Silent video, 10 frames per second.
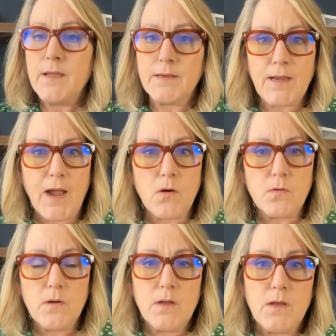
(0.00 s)
Now,
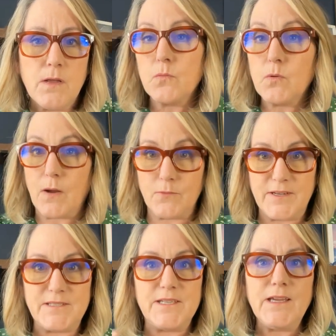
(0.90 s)
what we
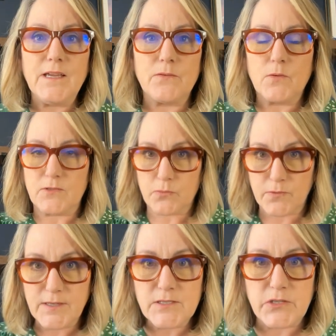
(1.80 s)
did was
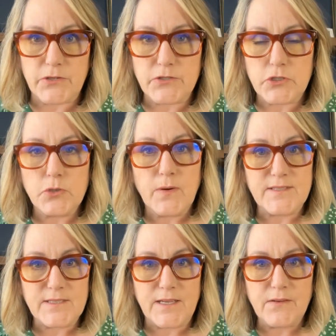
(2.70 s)
research to
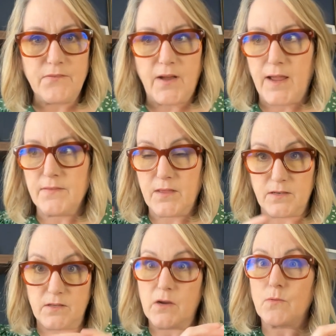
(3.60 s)
identify
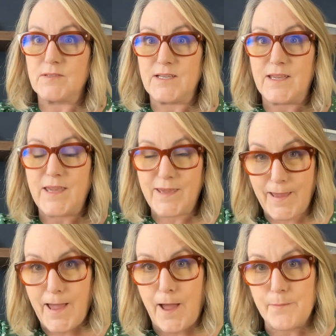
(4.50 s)
that there was a
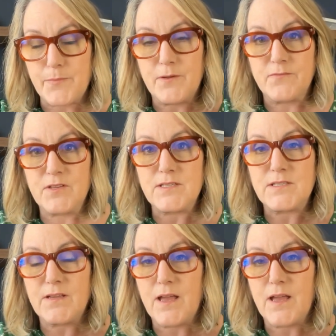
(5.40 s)
gap of this